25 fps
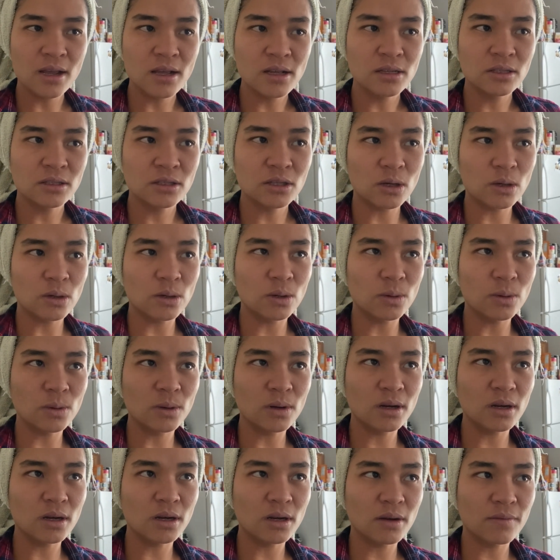
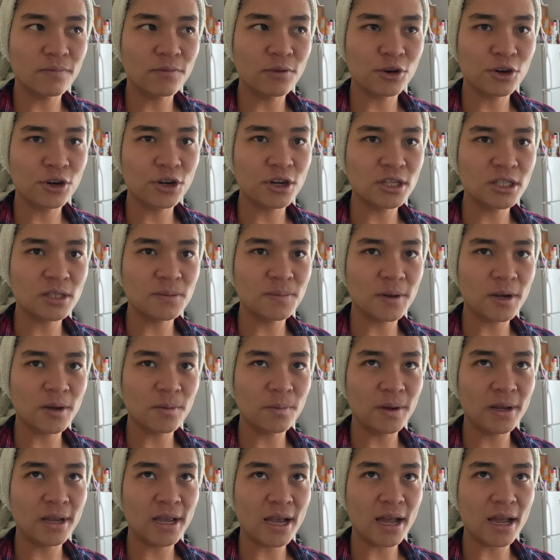So for Christmas,
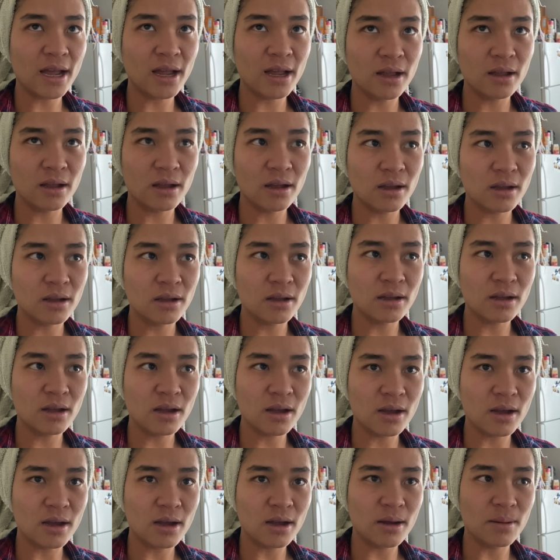we got
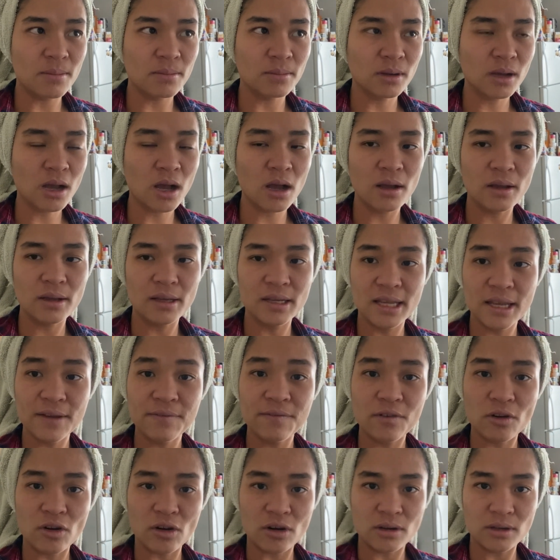um,
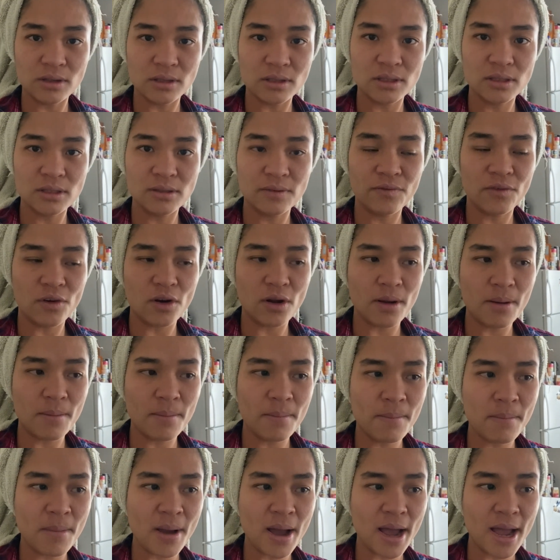gift cards
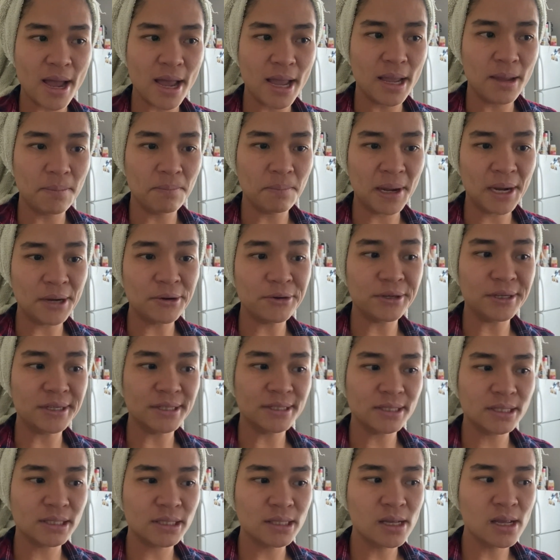from my
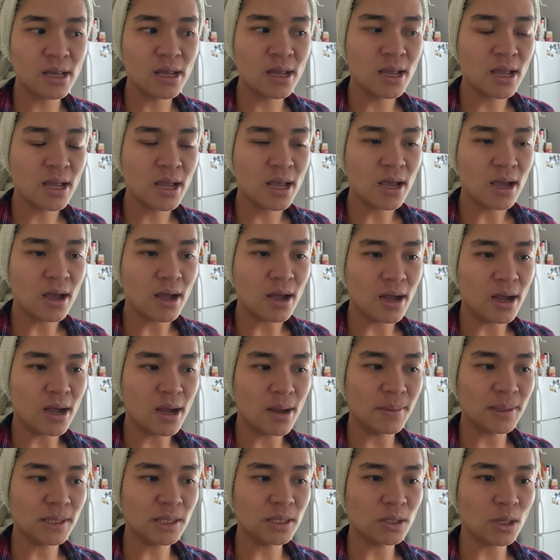parents
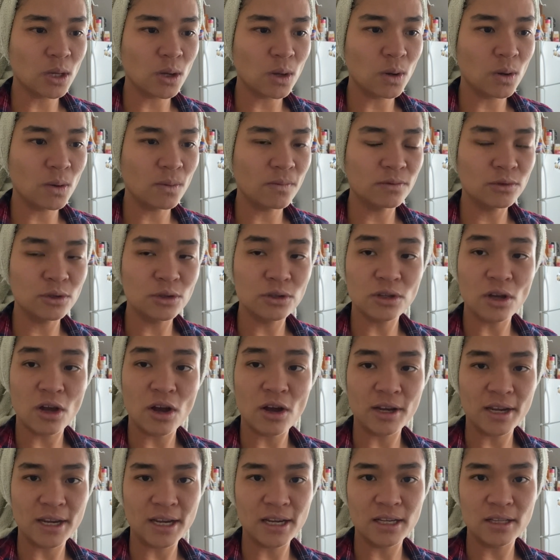um, and so to
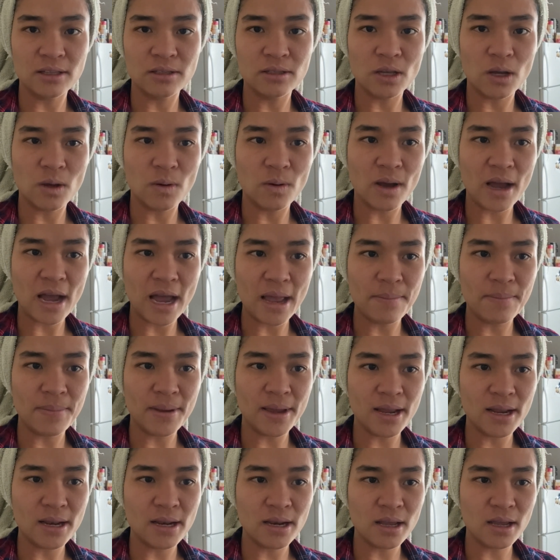Target. And so I've
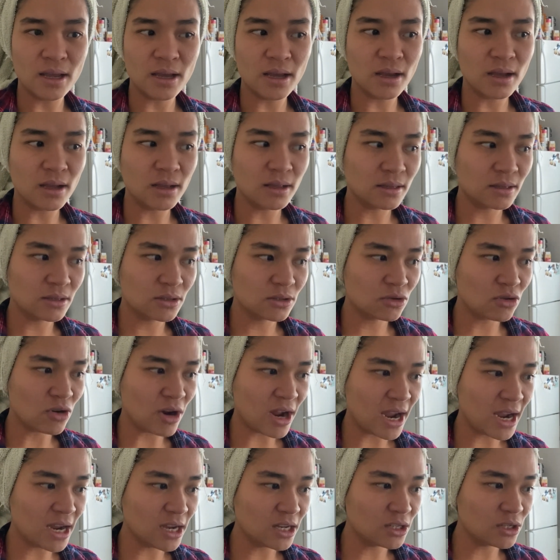been
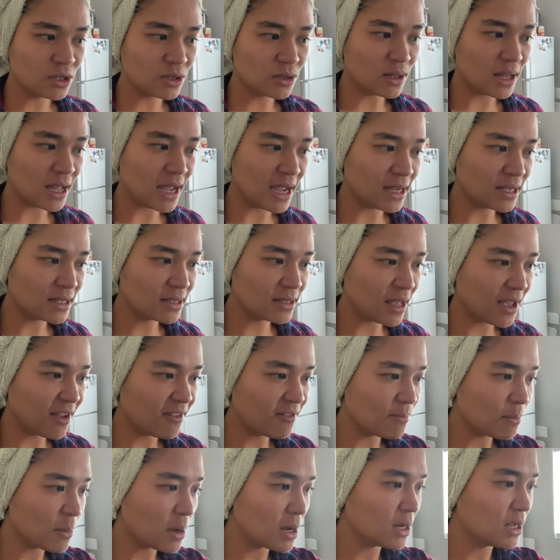trying to like
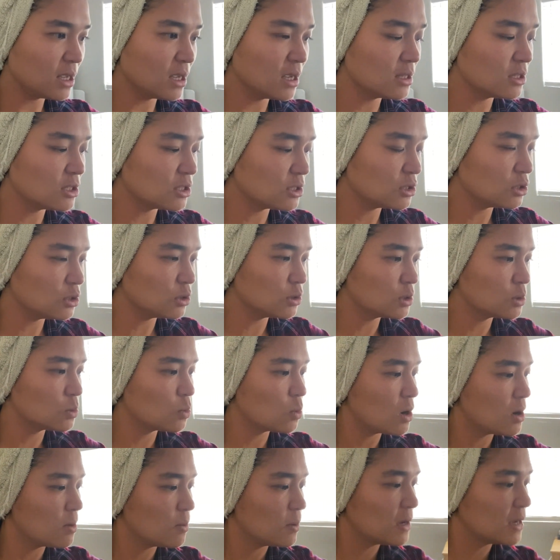save money and just use
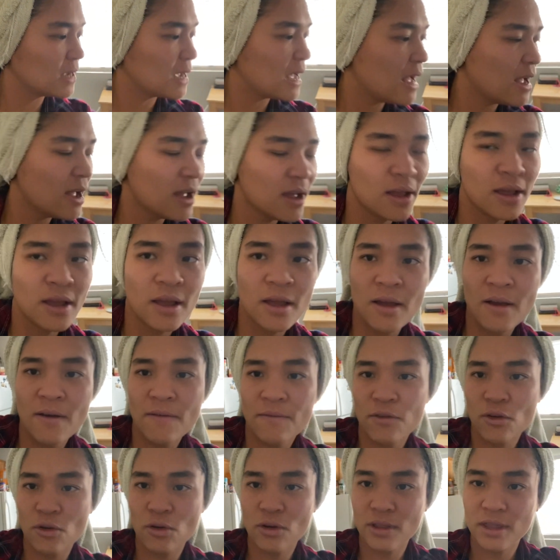what we got
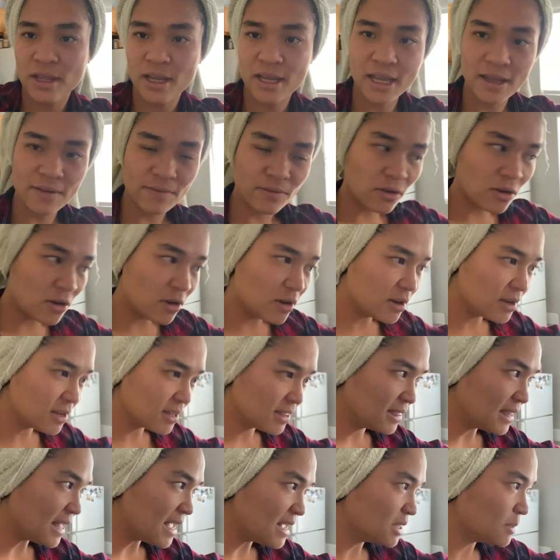for the gift card.
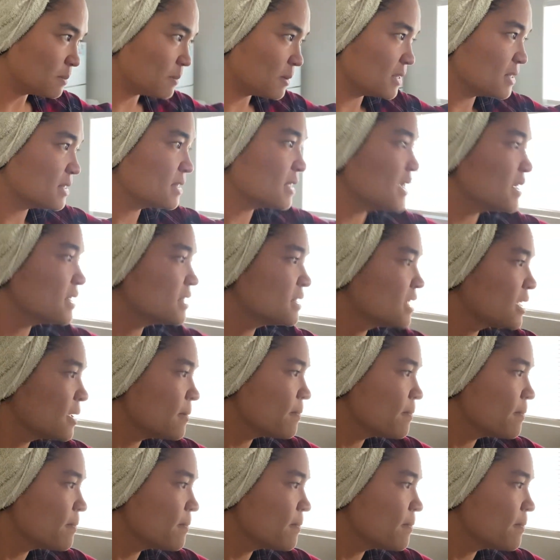Thanks, princess.